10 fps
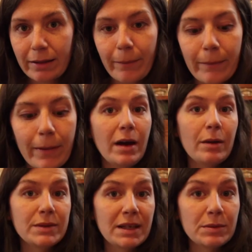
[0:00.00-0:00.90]
them.
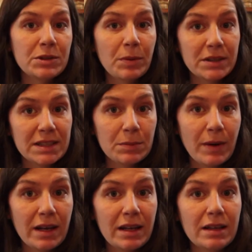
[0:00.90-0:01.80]
I was able to
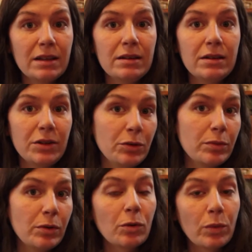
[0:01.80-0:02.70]
participate in Loop
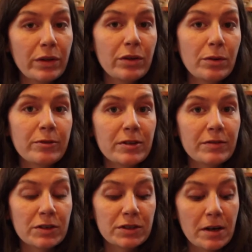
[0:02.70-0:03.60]
or with Loop for the
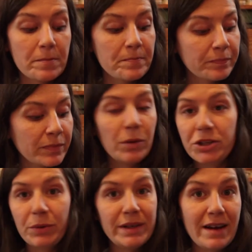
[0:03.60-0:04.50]
first time, which
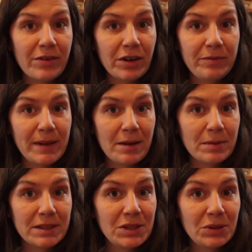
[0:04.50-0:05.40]
I would never have been
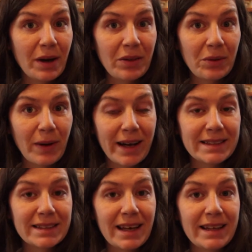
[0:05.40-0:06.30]
able to do otherwise.